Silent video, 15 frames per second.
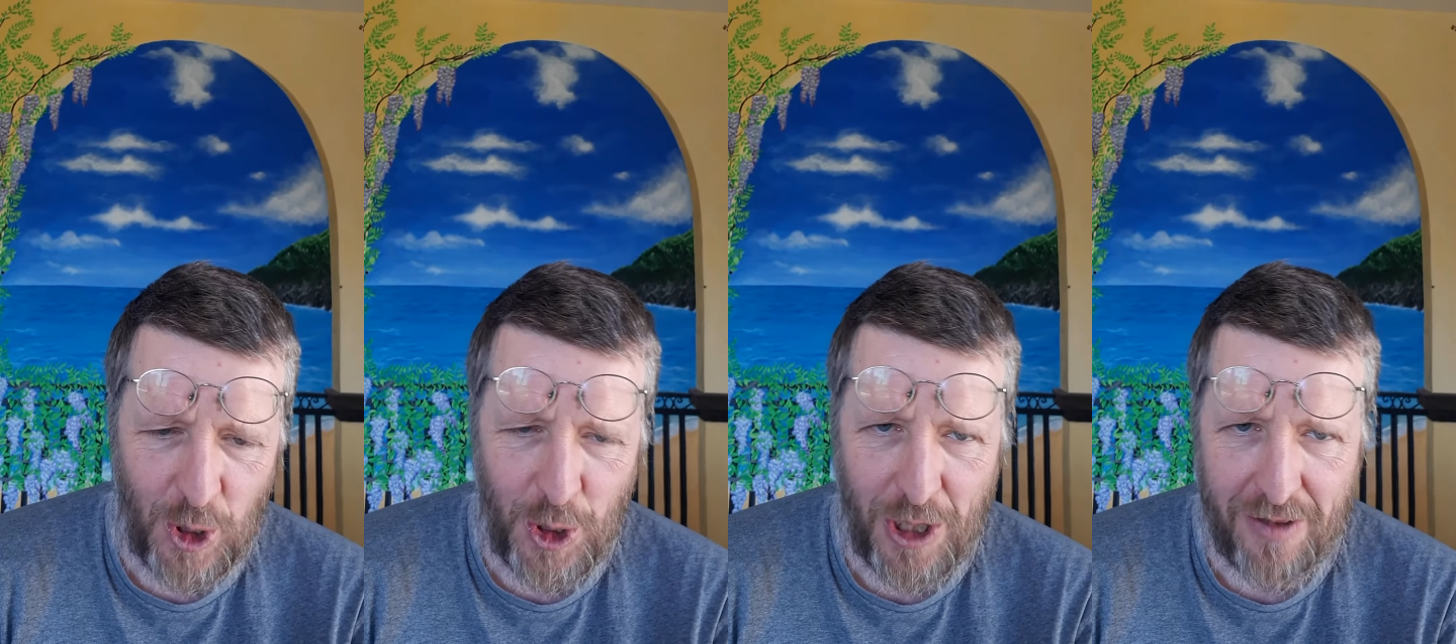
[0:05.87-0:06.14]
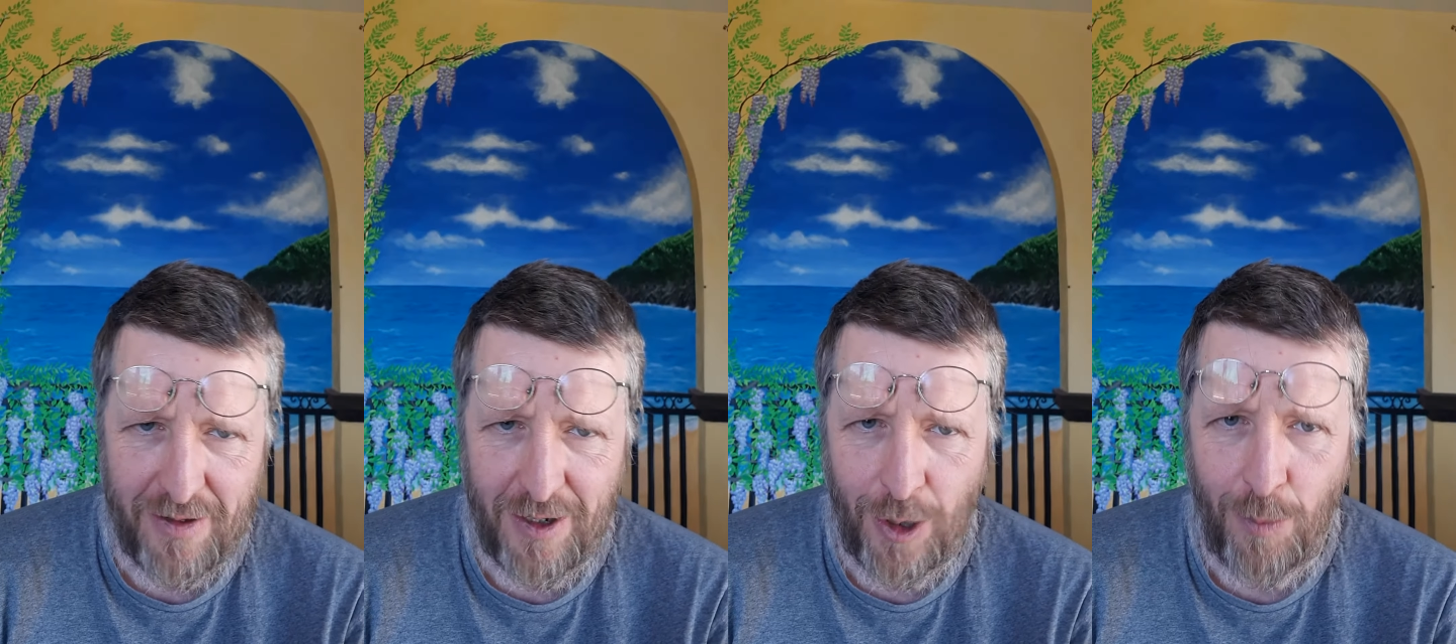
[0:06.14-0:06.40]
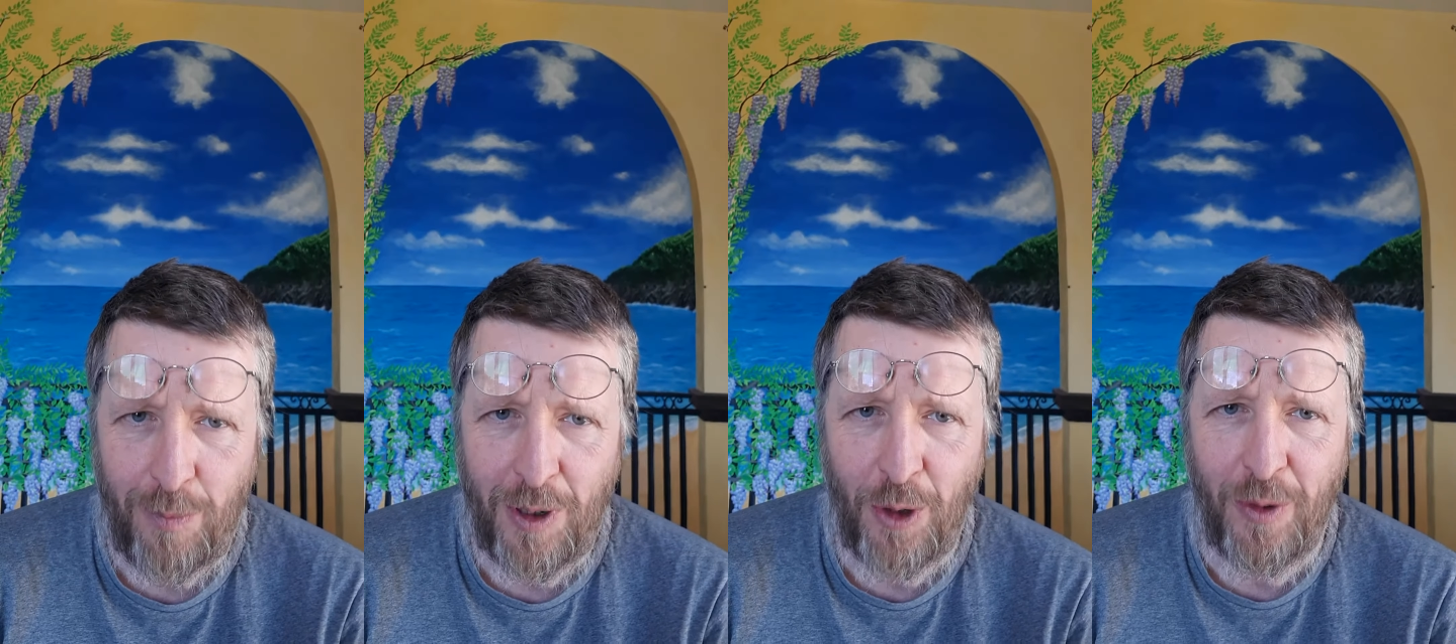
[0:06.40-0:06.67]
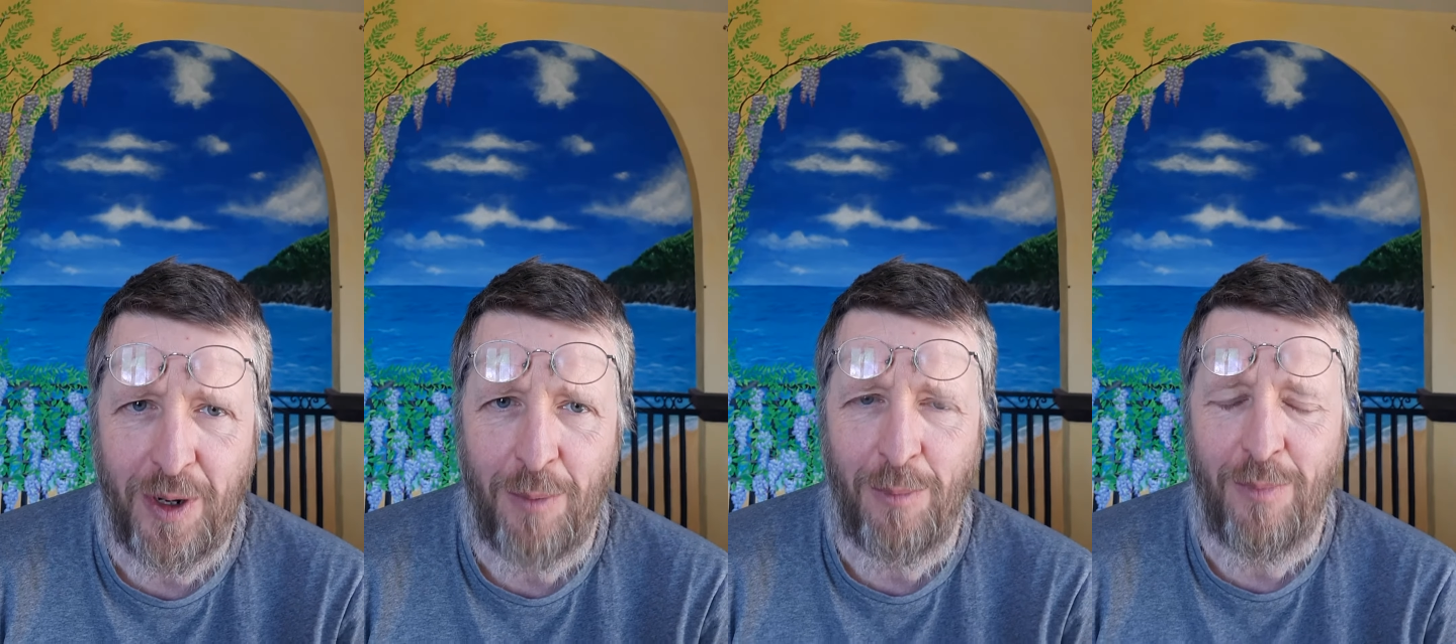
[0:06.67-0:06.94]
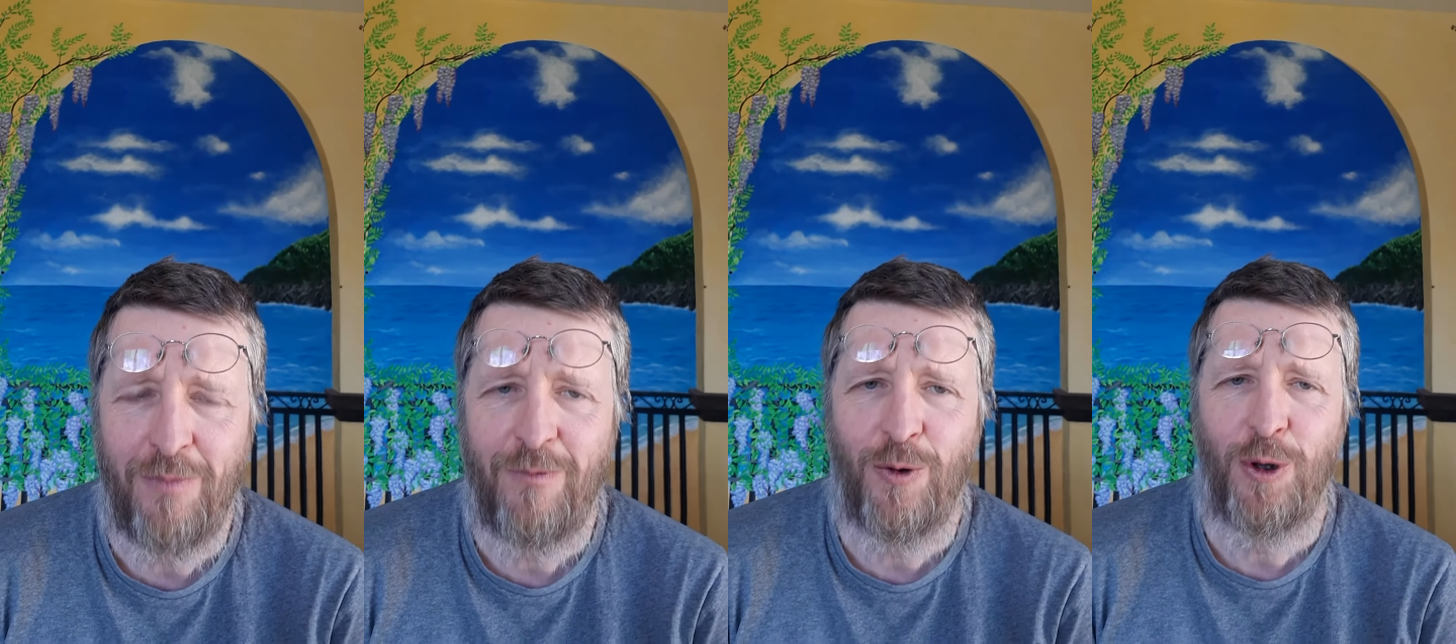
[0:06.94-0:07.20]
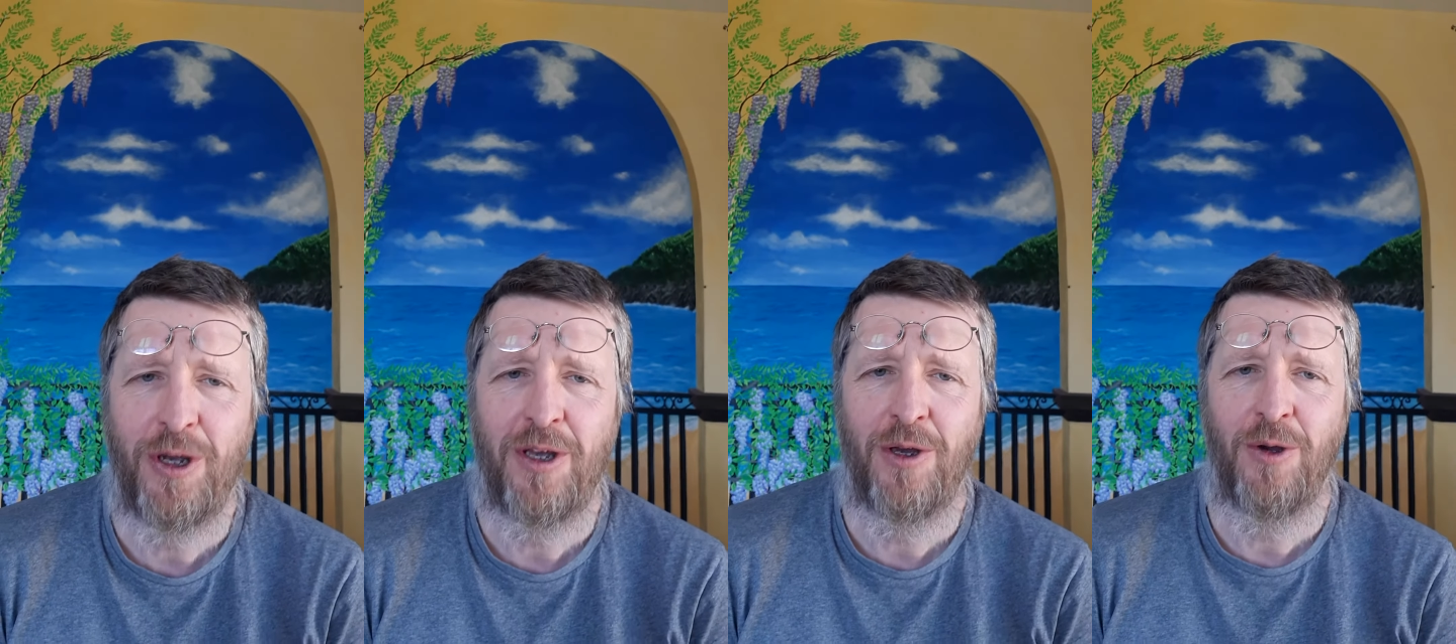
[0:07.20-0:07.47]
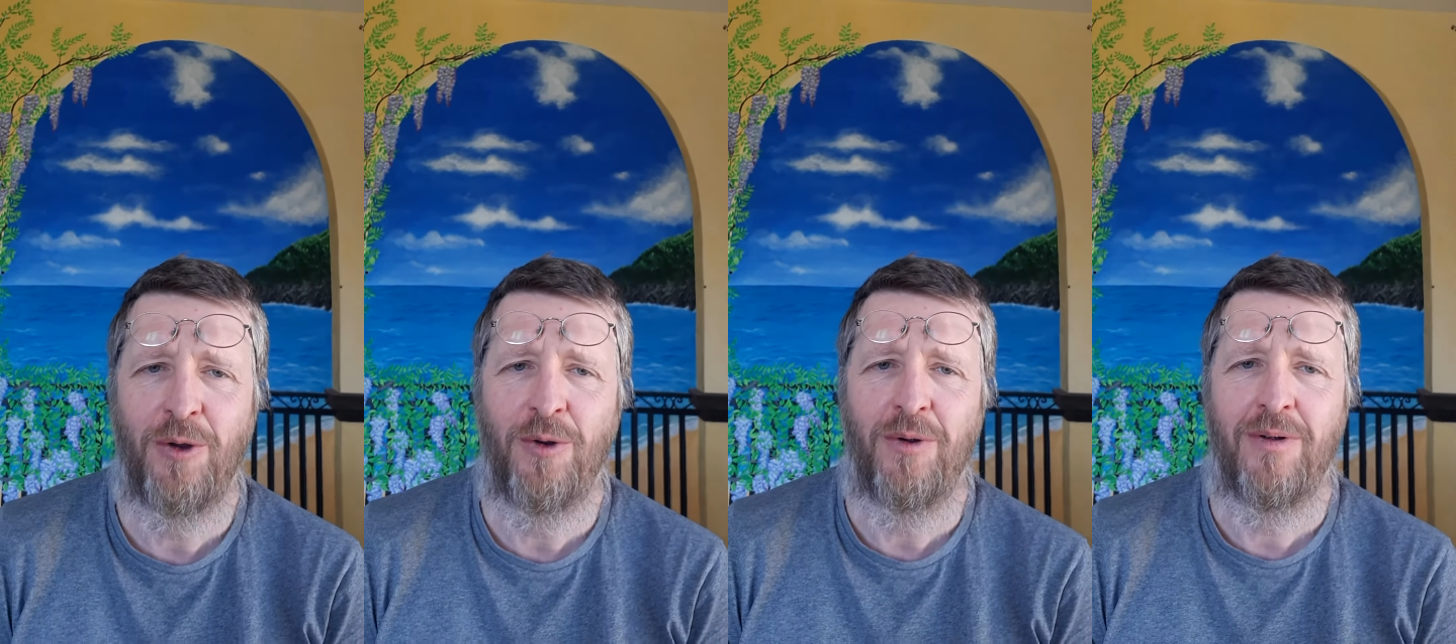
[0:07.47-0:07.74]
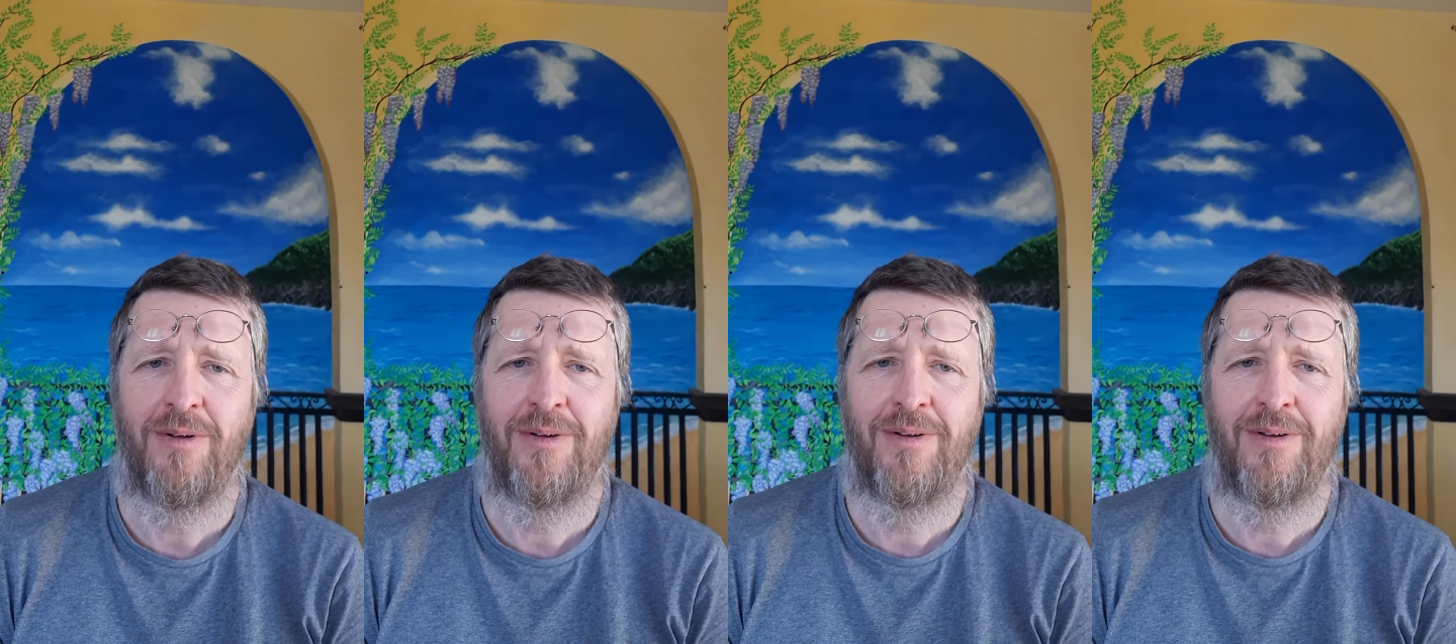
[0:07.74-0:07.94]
another poem for you,